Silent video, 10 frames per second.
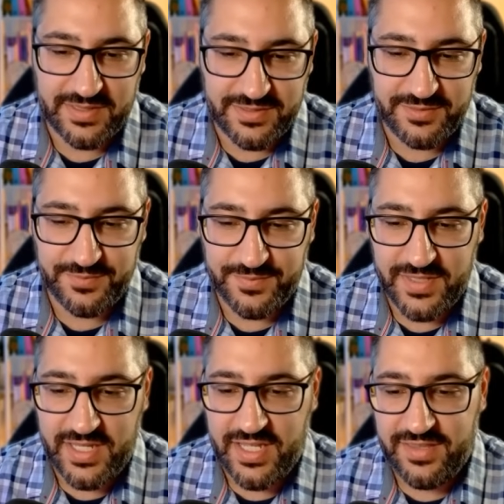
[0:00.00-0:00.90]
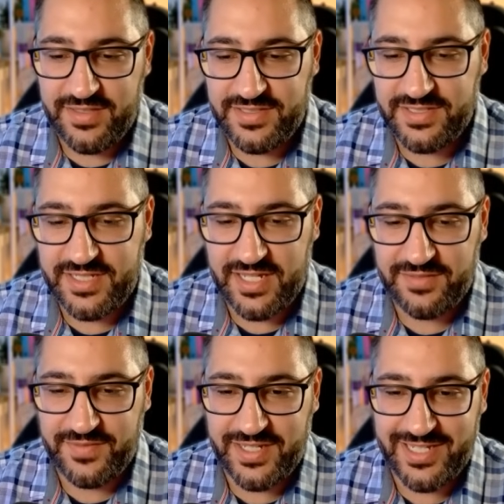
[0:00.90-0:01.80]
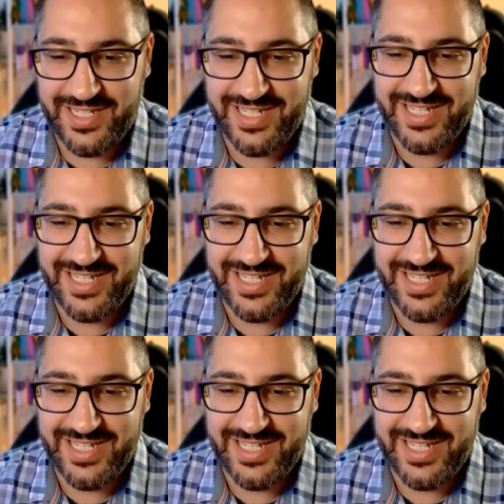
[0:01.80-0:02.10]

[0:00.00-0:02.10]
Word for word: So this is kind of like,